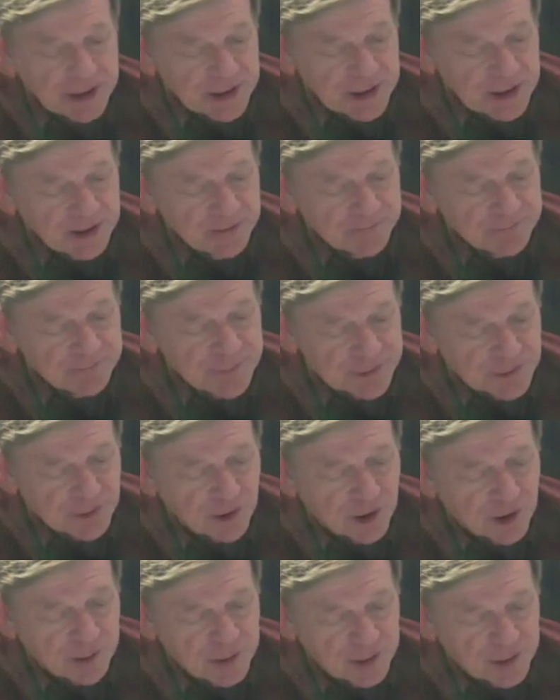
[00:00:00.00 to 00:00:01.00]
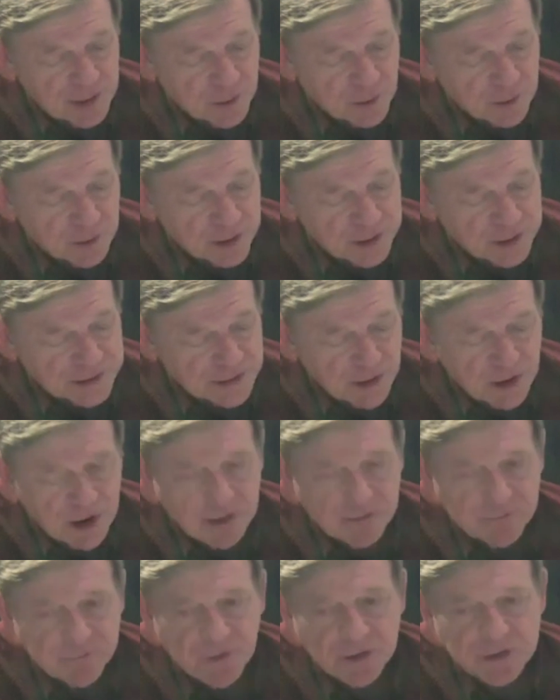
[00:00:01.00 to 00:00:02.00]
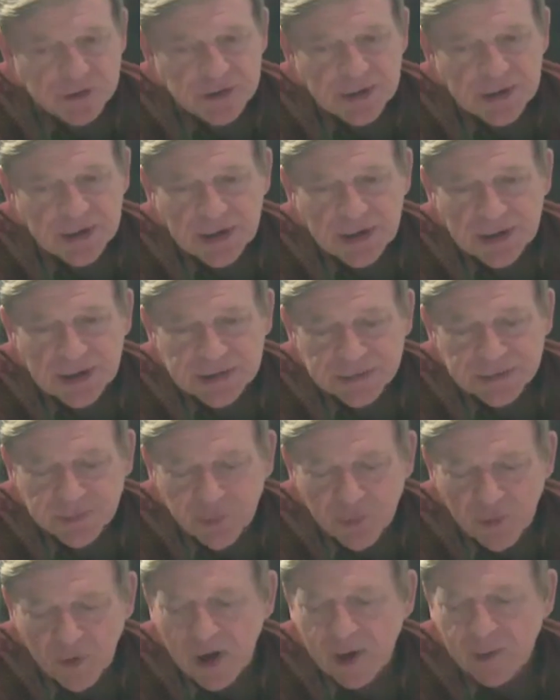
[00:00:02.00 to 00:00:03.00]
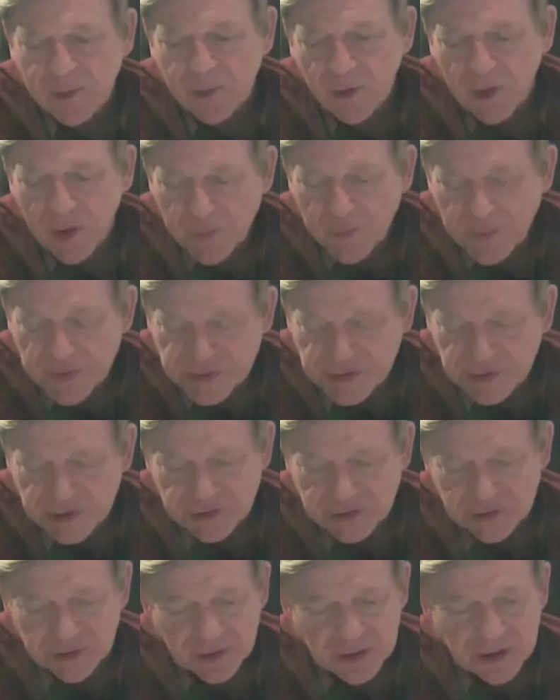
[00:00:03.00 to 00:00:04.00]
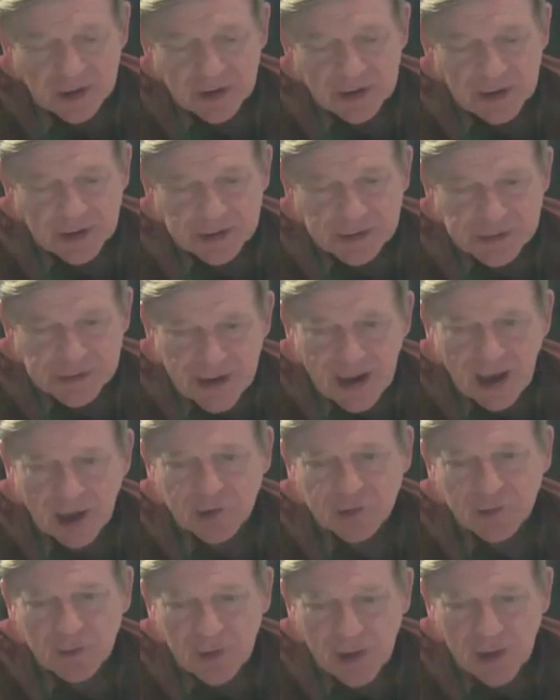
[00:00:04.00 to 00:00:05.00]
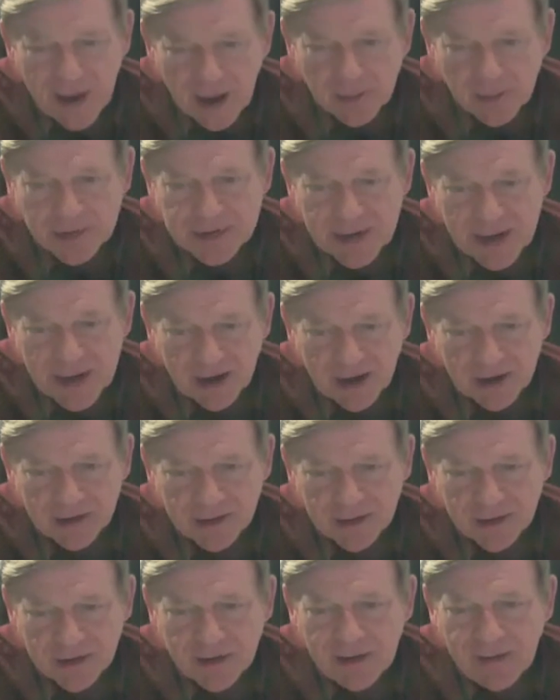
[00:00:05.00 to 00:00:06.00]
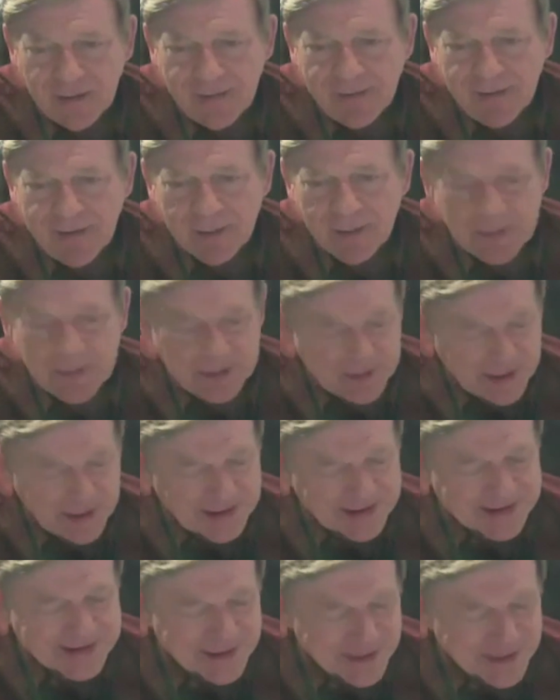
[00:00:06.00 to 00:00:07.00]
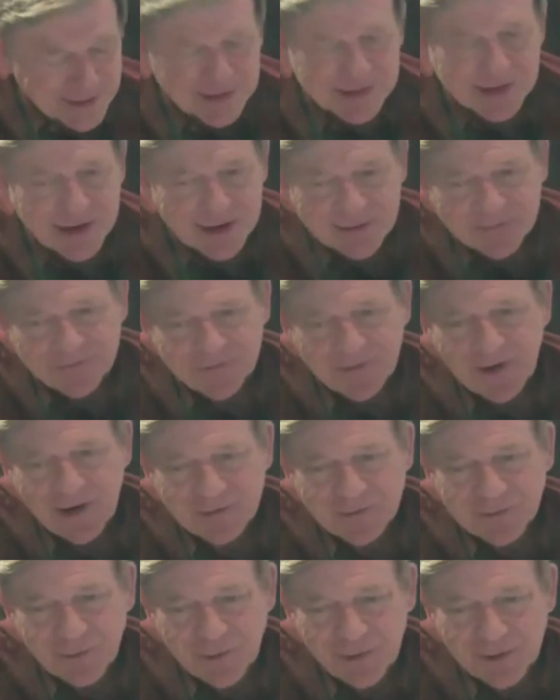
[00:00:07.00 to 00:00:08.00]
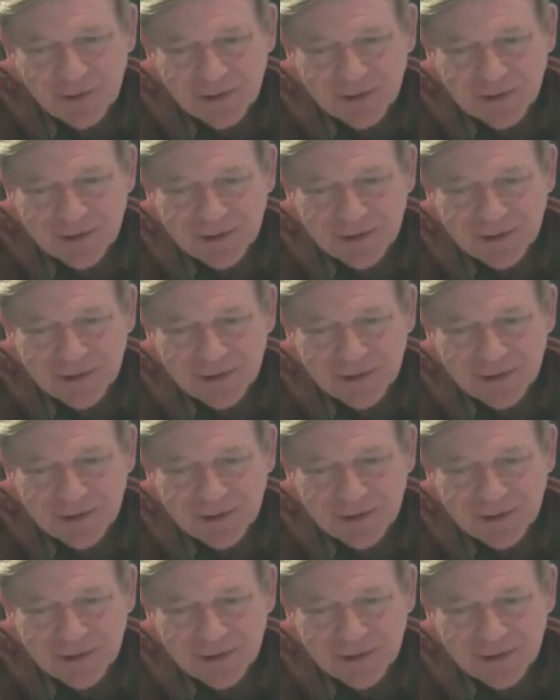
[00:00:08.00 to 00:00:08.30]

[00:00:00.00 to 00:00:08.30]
If the dominant chord is not functioning in its primary position, its natural habitat, I mean, that doesn't look like a 5 chord.